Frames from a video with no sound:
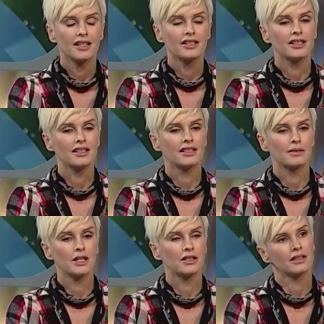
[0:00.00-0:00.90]
she
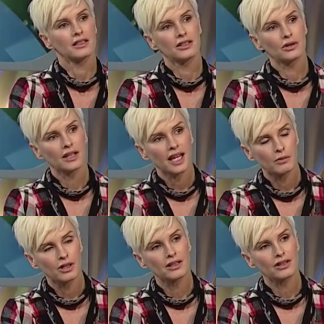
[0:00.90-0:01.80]
mentioned it to Stuart
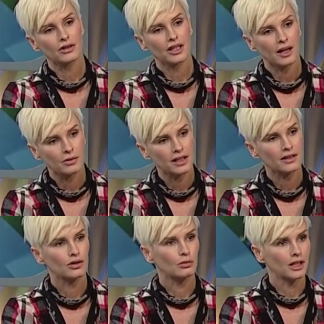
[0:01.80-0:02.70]
Cameron, and Stuart Cameron then
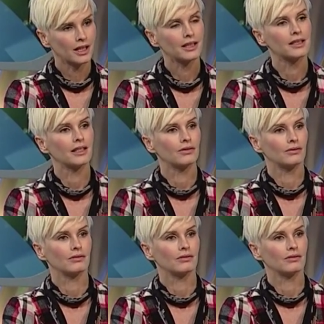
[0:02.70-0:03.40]
saw me and said